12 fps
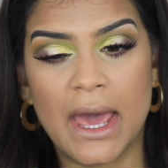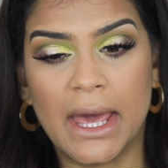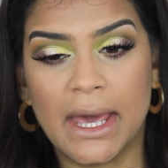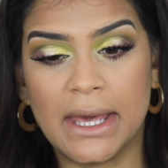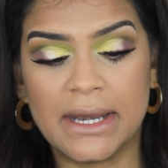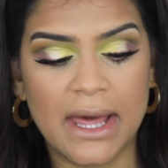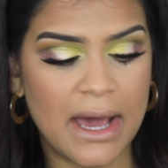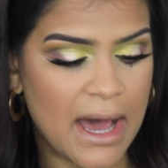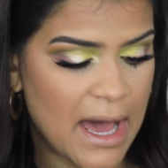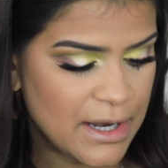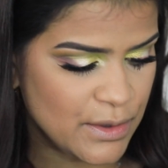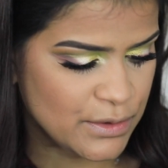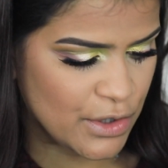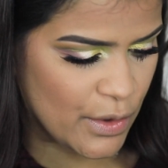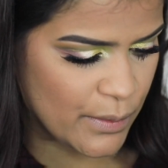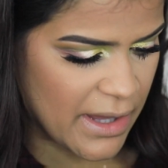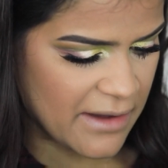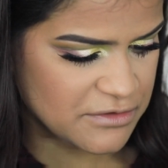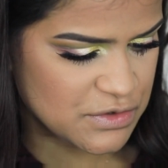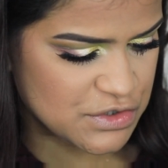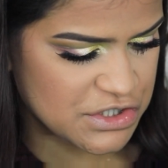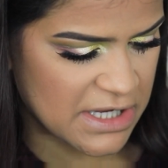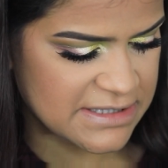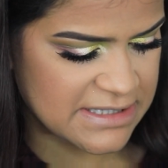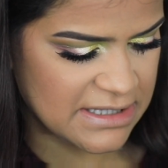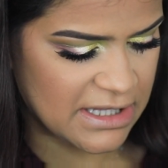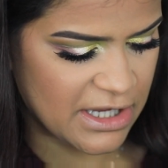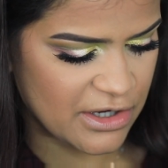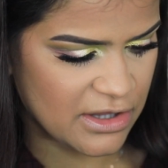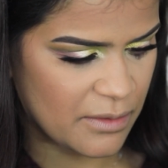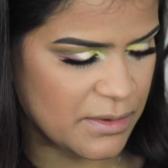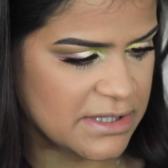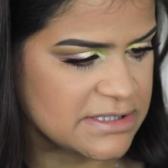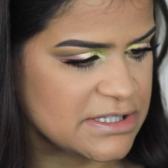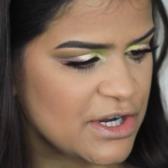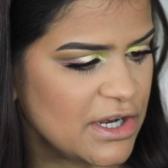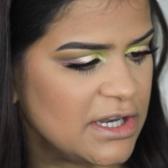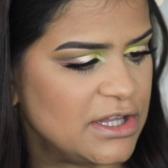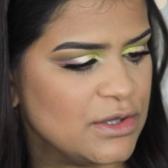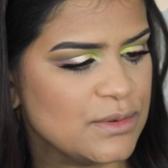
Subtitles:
And I don't know, we have two shades in here that we can certainly